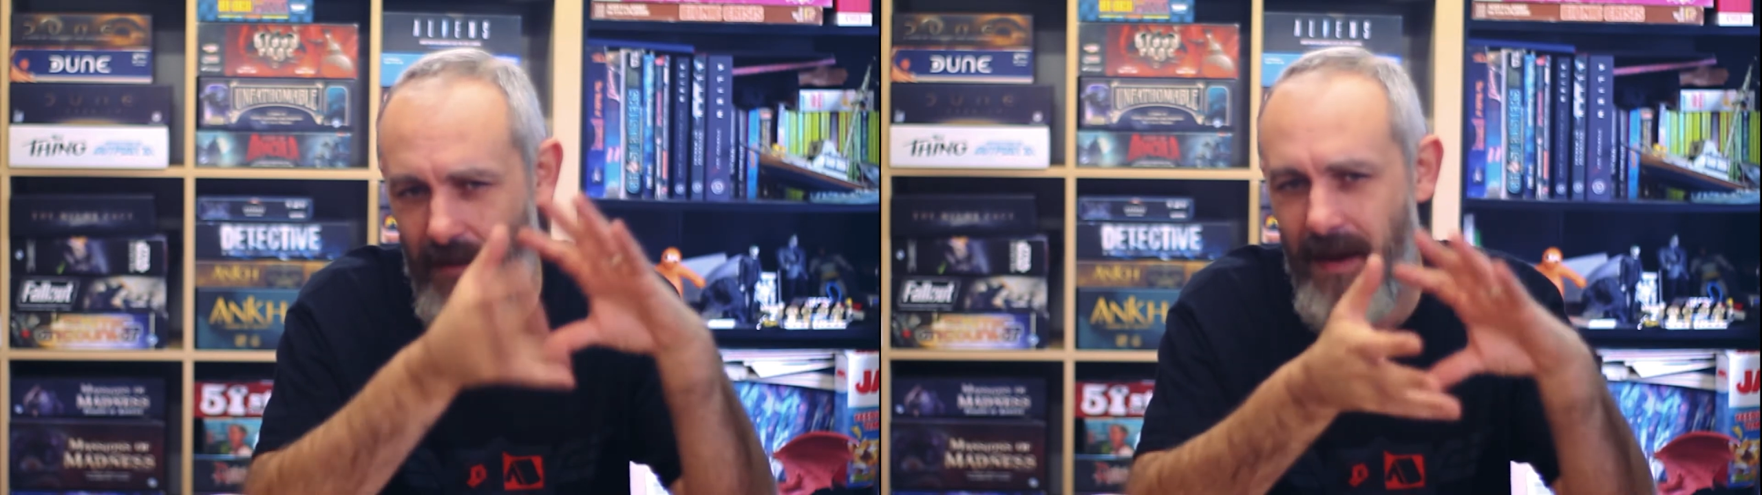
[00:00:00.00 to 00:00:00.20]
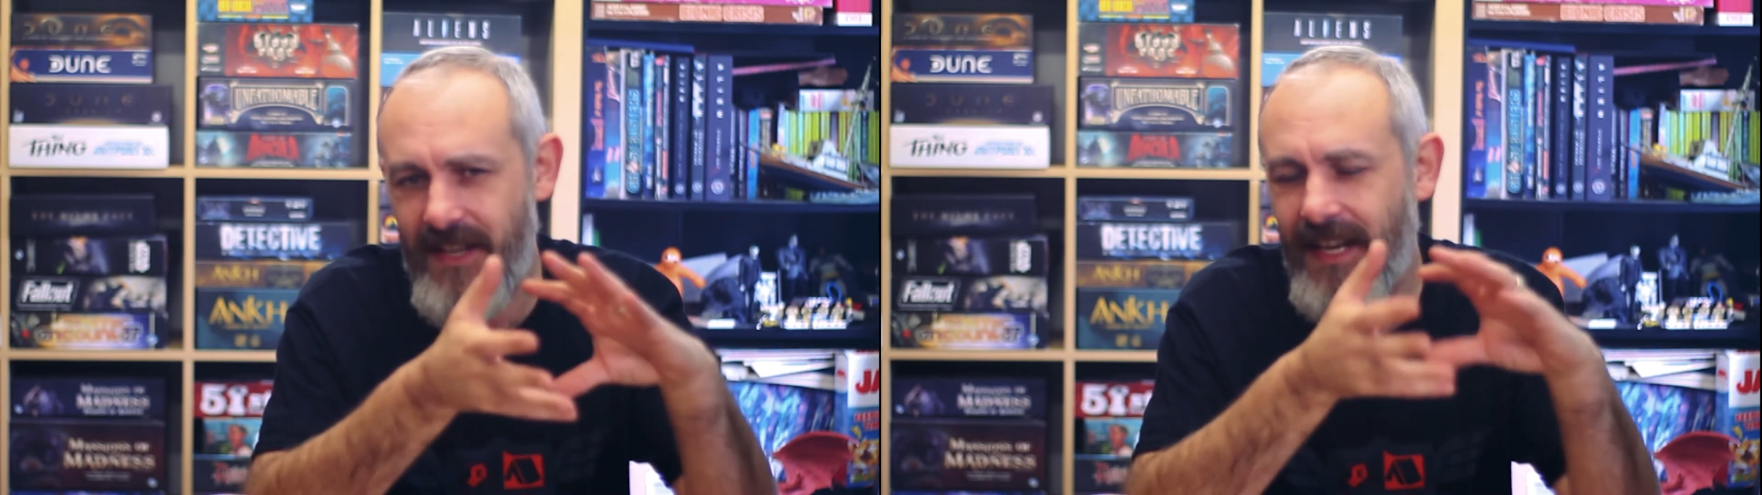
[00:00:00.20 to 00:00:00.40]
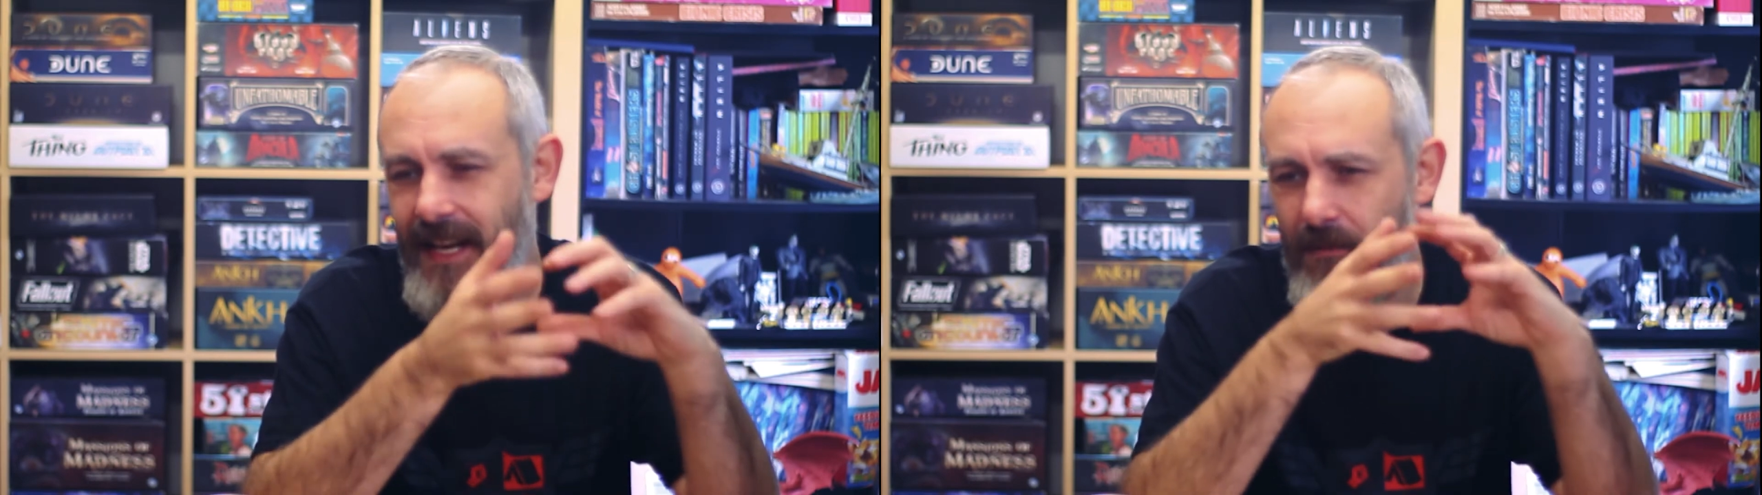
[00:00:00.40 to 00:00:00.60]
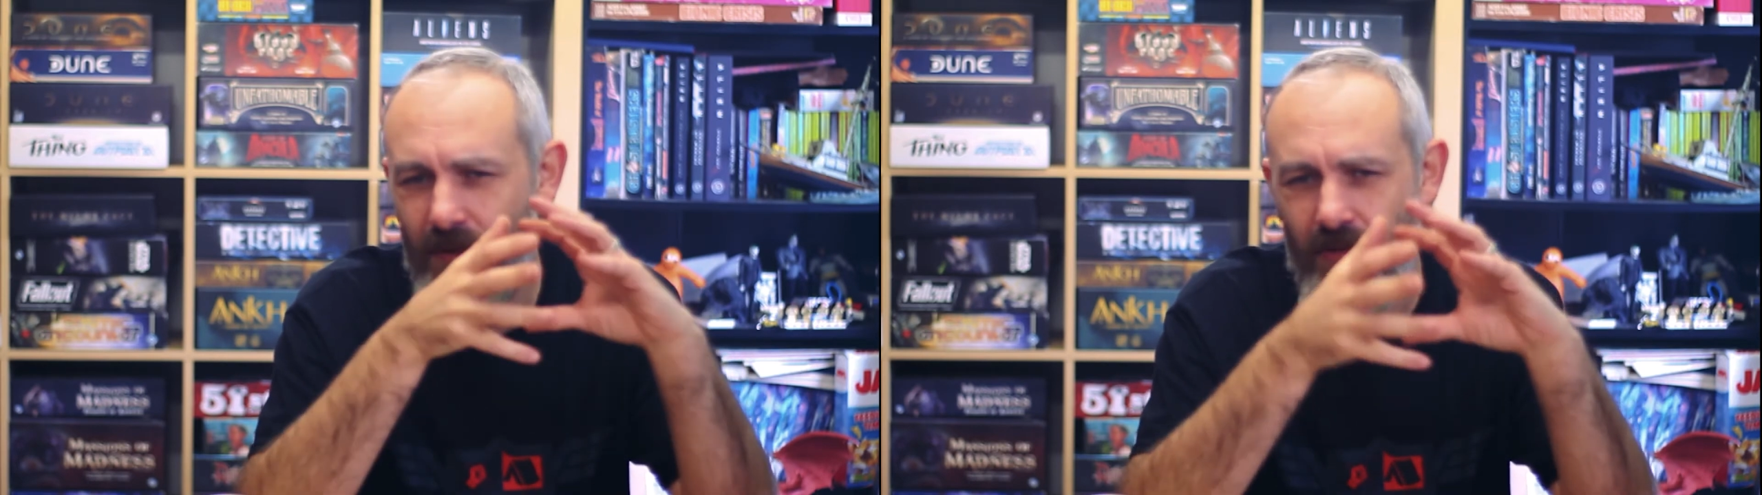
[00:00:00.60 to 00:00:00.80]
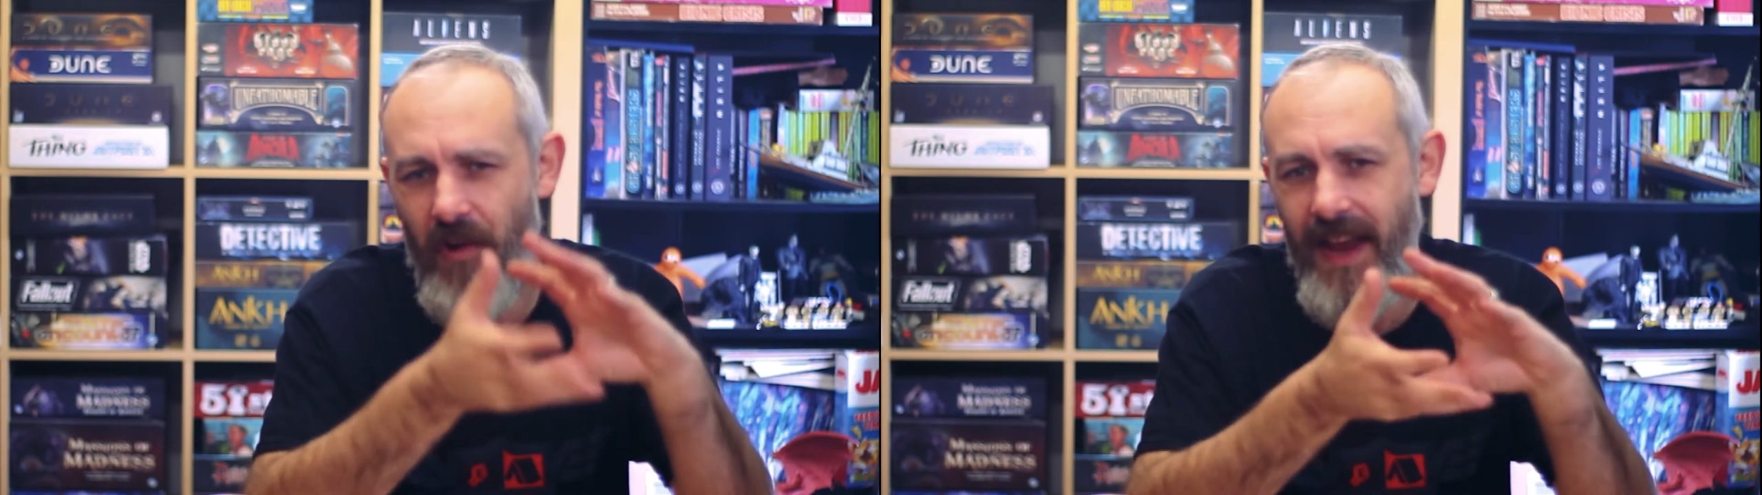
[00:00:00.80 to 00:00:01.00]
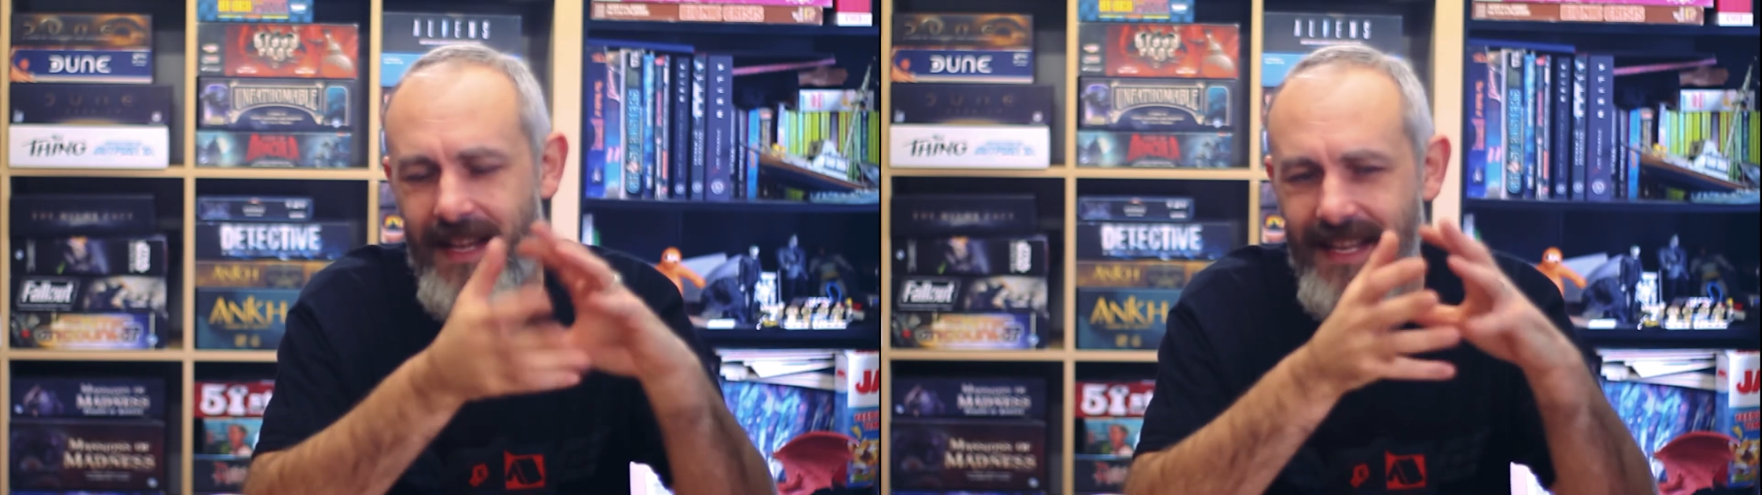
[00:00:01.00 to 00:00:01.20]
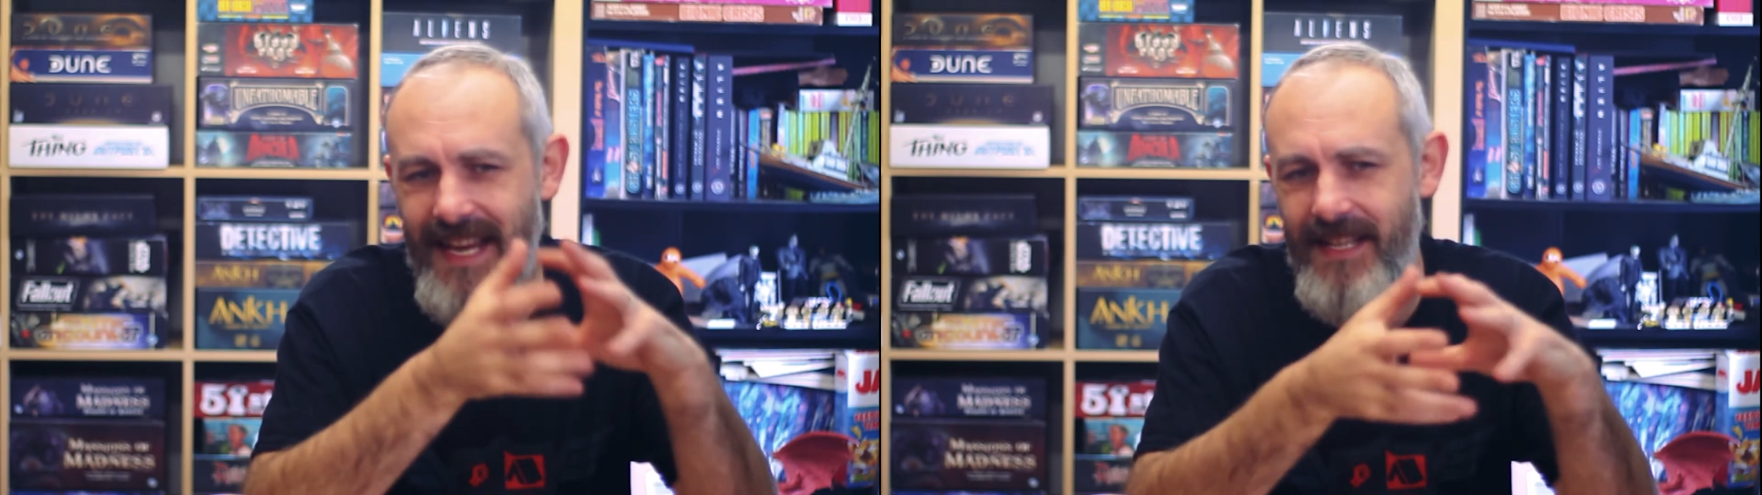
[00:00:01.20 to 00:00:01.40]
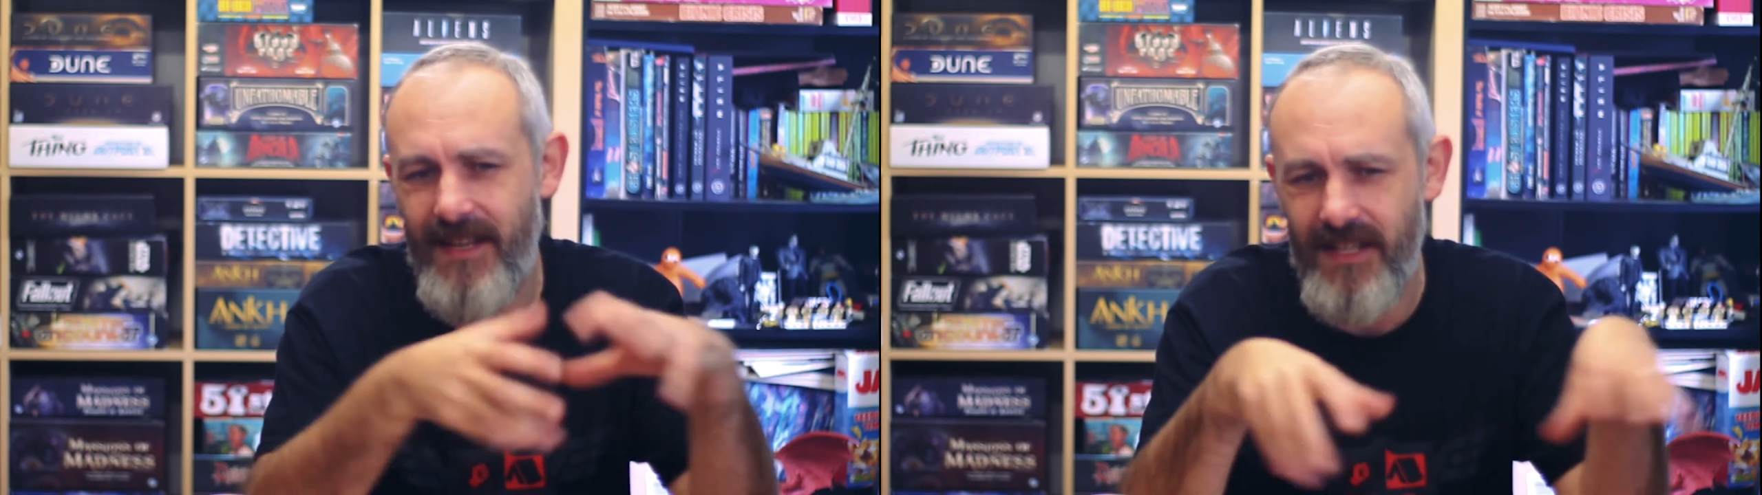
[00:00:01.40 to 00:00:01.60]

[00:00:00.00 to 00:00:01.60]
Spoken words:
thematically great, neat,